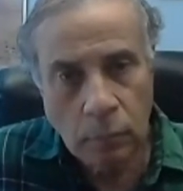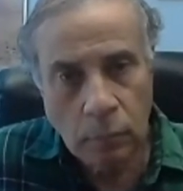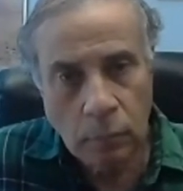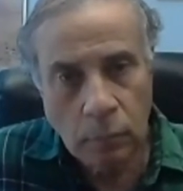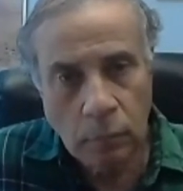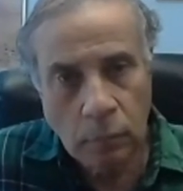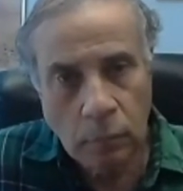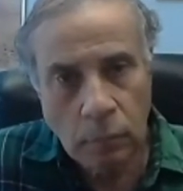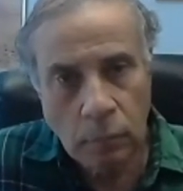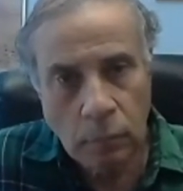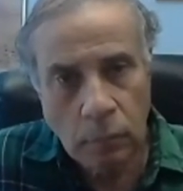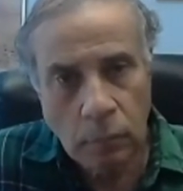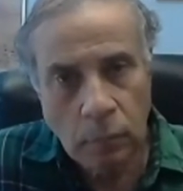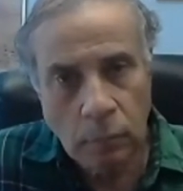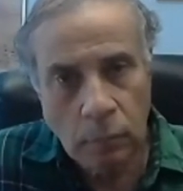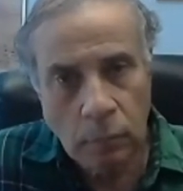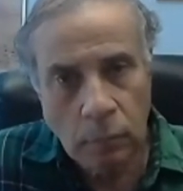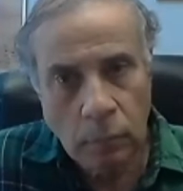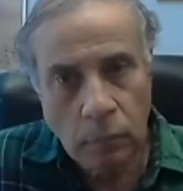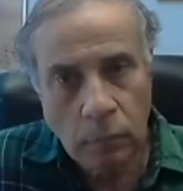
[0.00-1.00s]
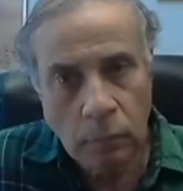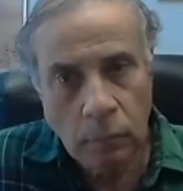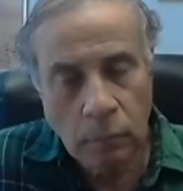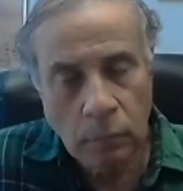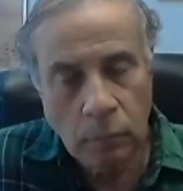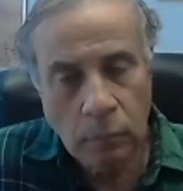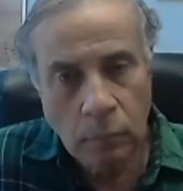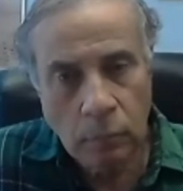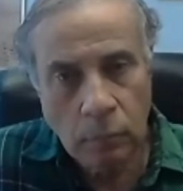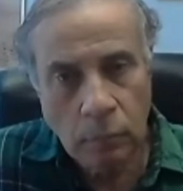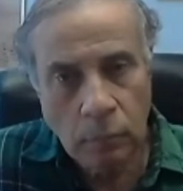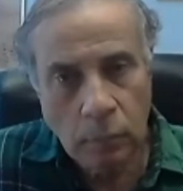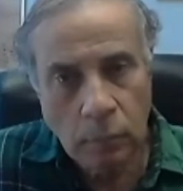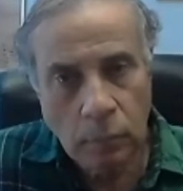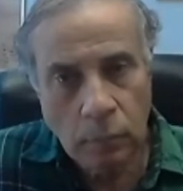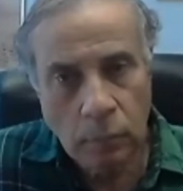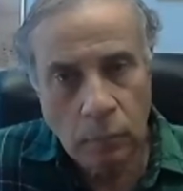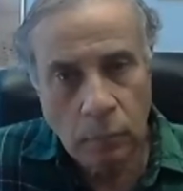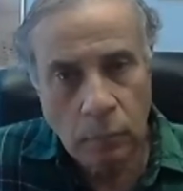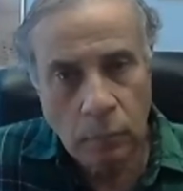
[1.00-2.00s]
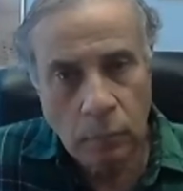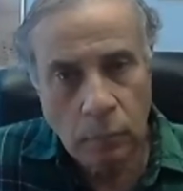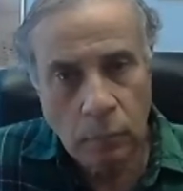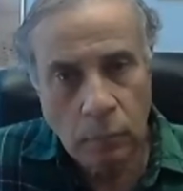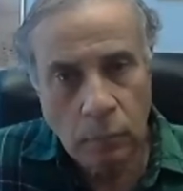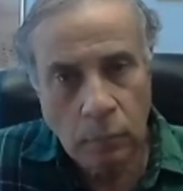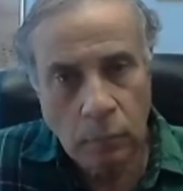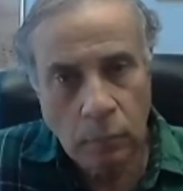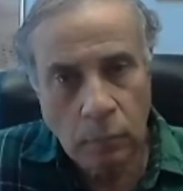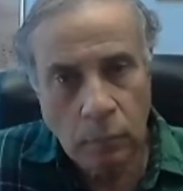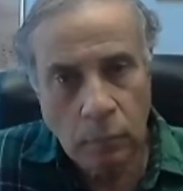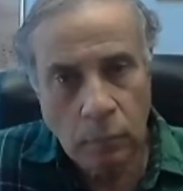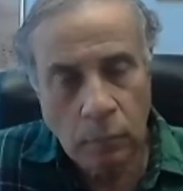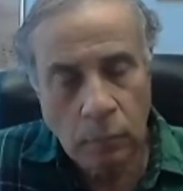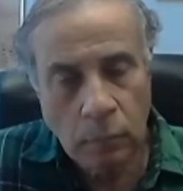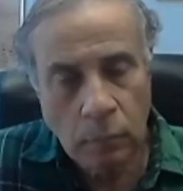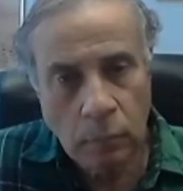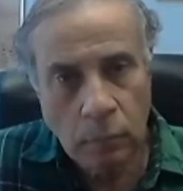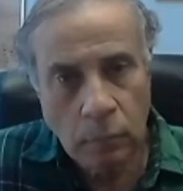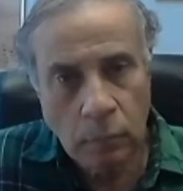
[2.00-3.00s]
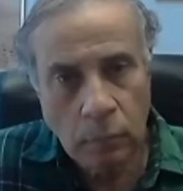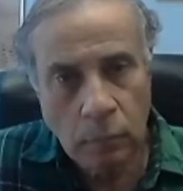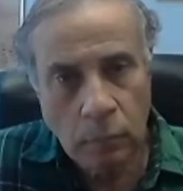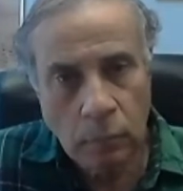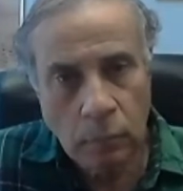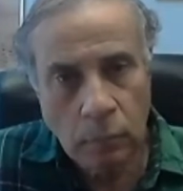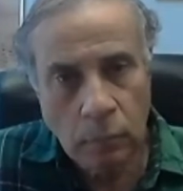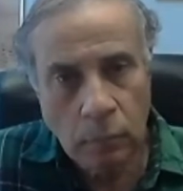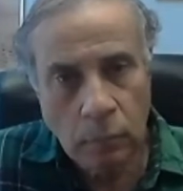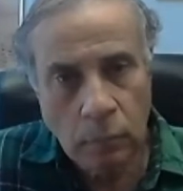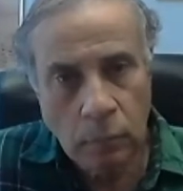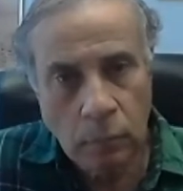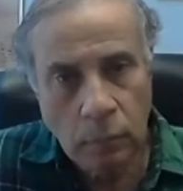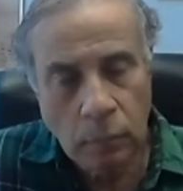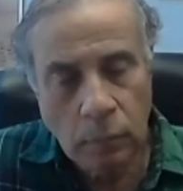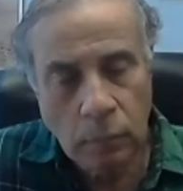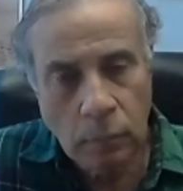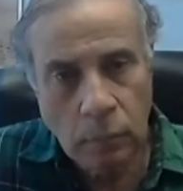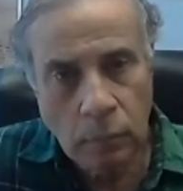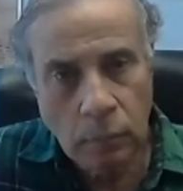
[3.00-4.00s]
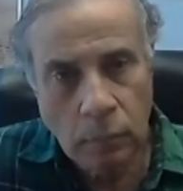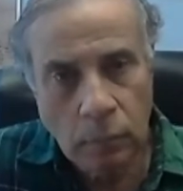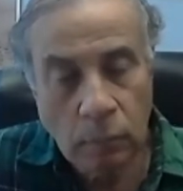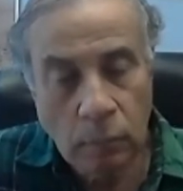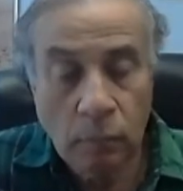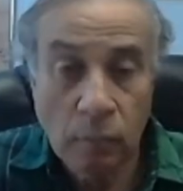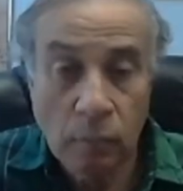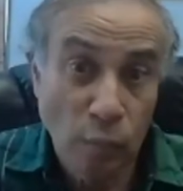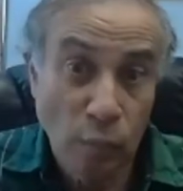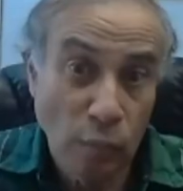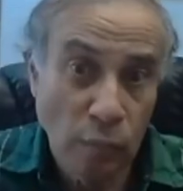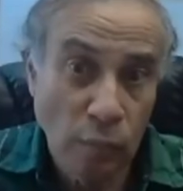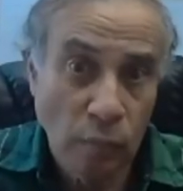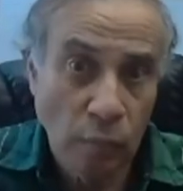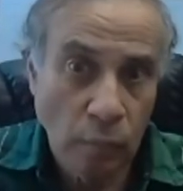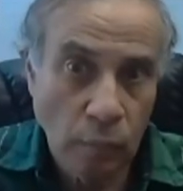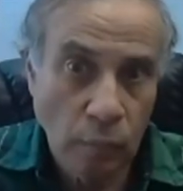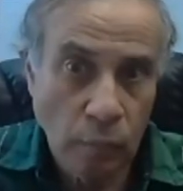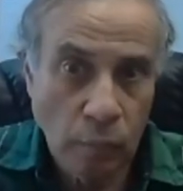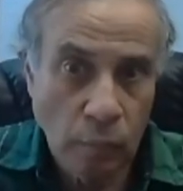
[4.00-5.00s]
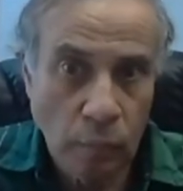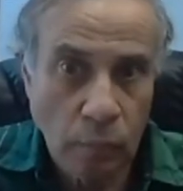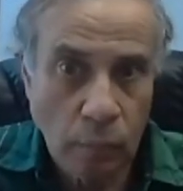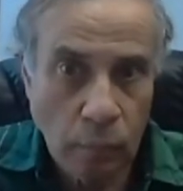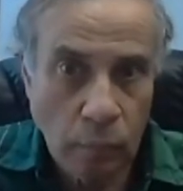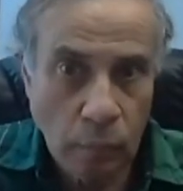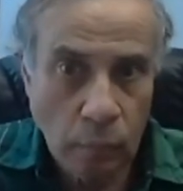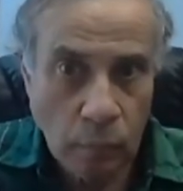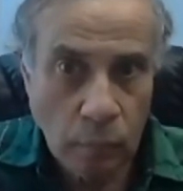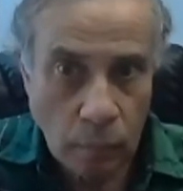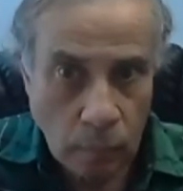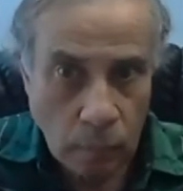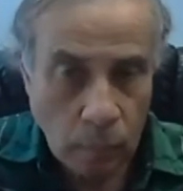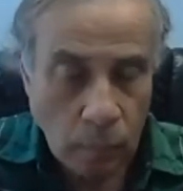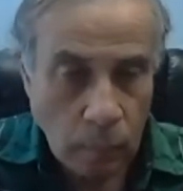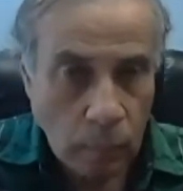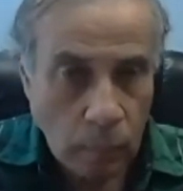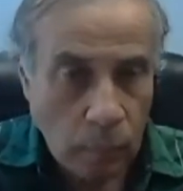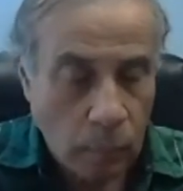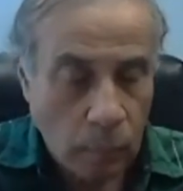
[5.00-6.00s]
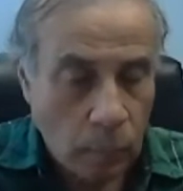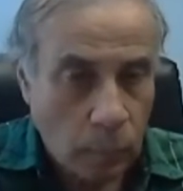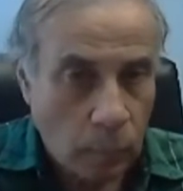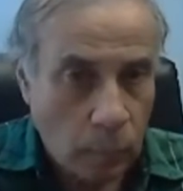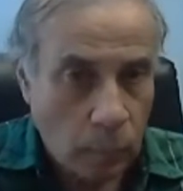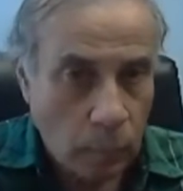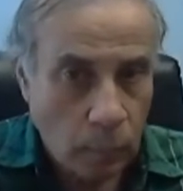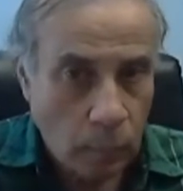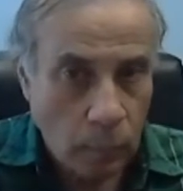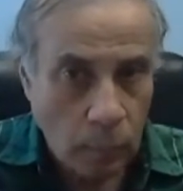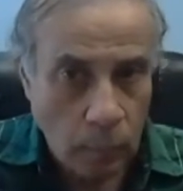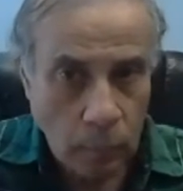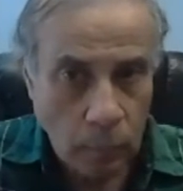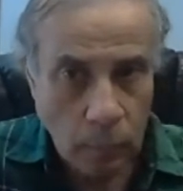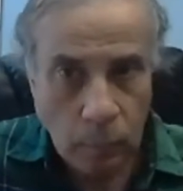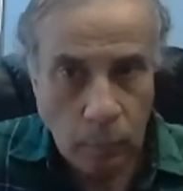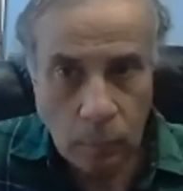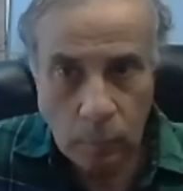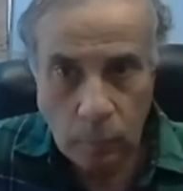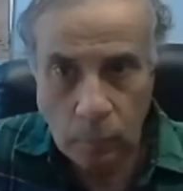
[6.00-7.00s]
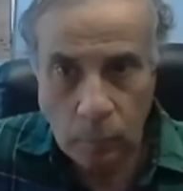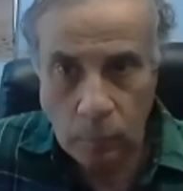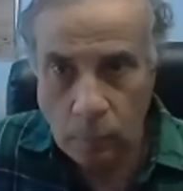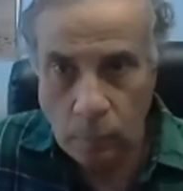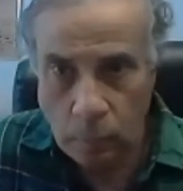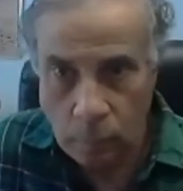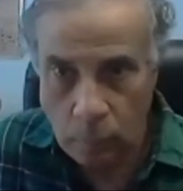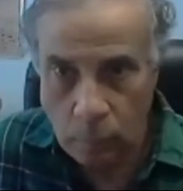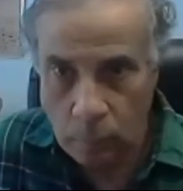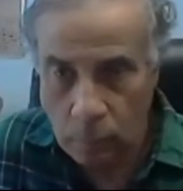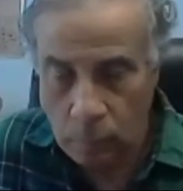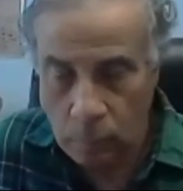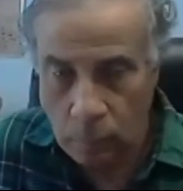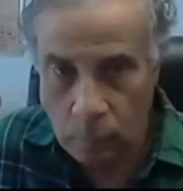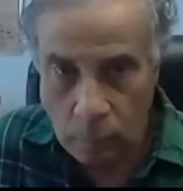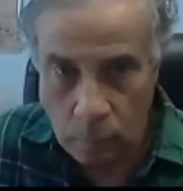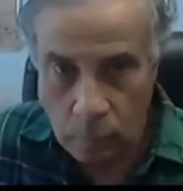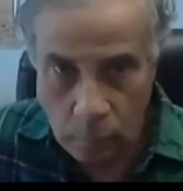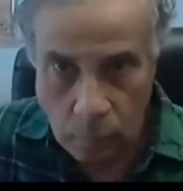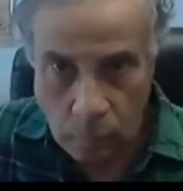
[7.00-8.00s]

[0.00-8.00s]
This person isn't speaking.